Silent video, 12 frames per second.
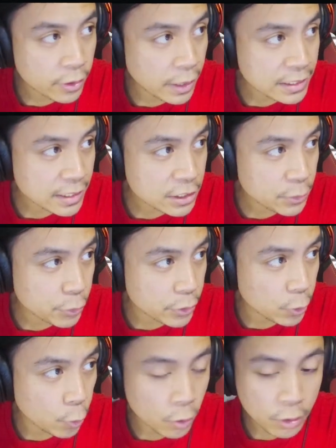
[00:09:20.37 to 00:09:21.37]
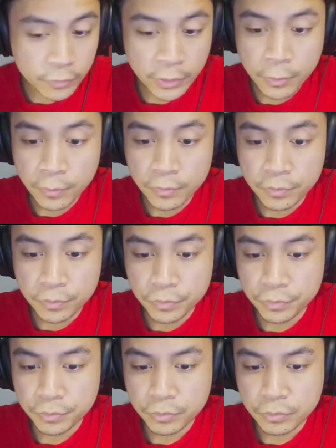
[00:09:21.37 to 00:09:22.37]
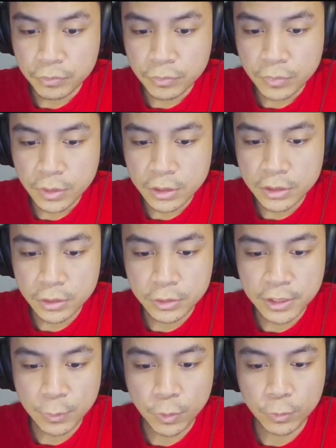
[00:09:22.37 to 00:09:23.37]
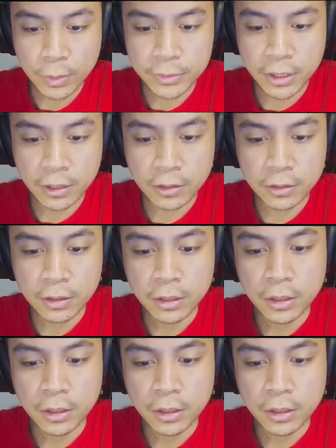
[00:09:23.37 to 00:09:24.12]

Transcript: That's actually pretty cool of them. So send one reptile